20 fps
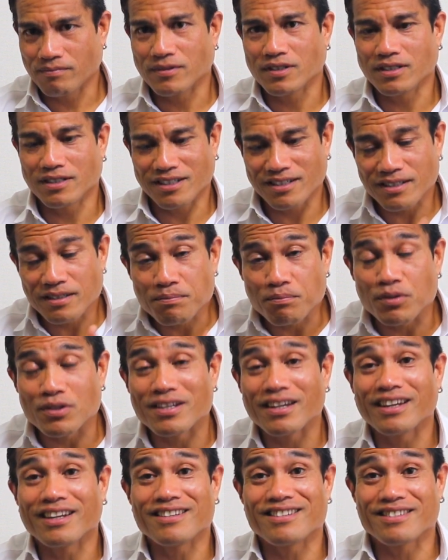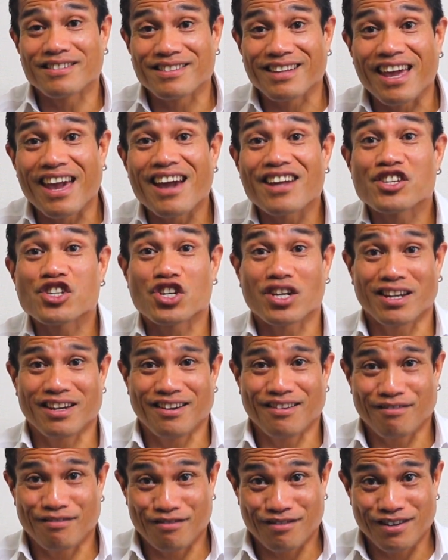just pretend it's catching it,
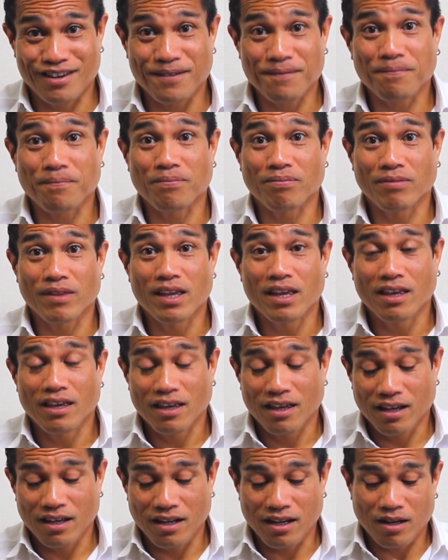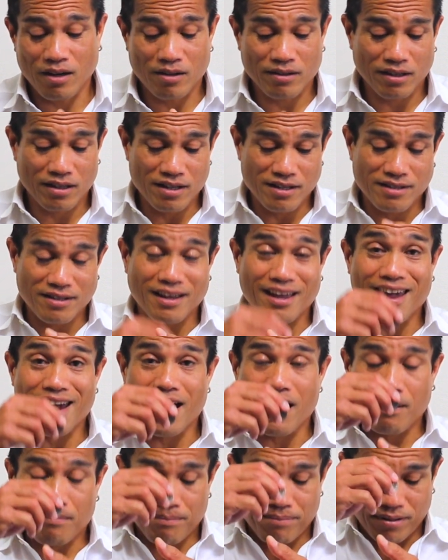alright? Now there's a
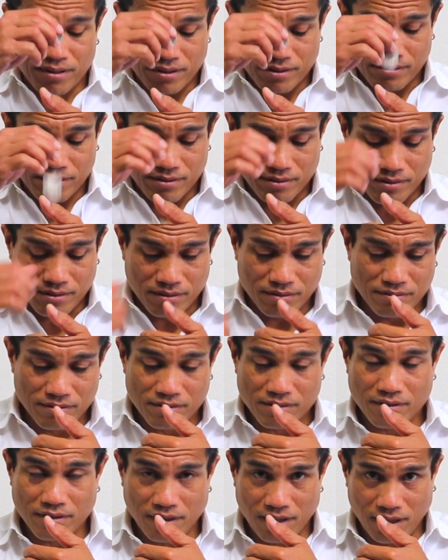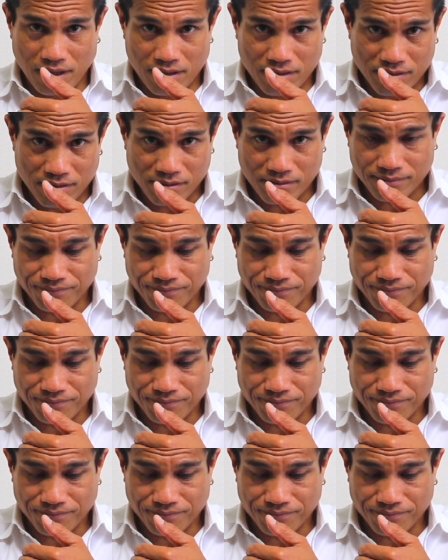gap here.